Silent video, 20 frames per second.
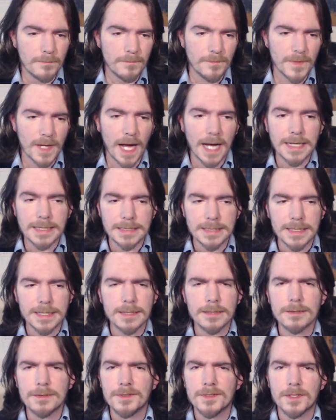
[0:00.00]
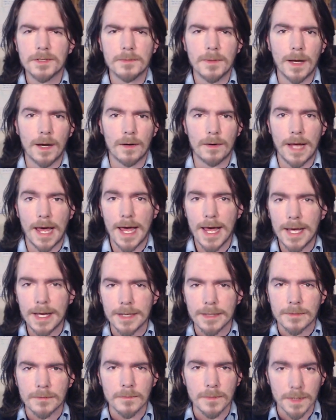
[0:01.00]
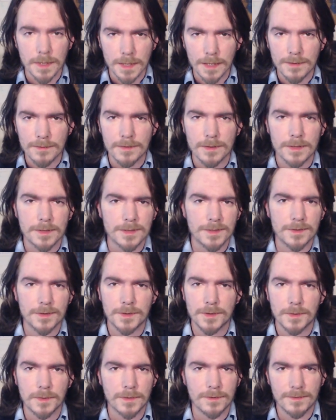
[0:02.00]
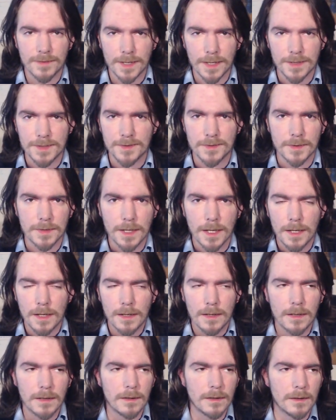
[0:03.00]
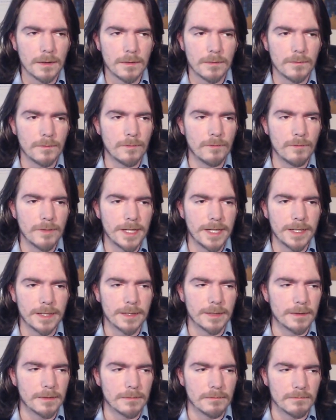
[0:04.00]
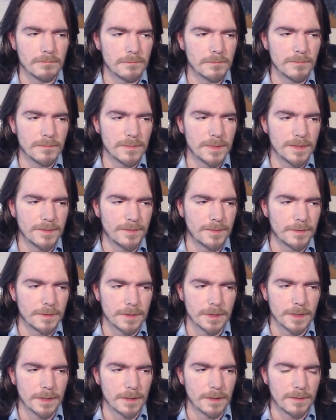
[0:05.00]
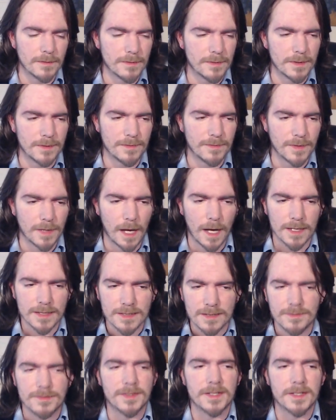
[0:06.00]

ideas about hate and malevolence which one finds when reading different philosophy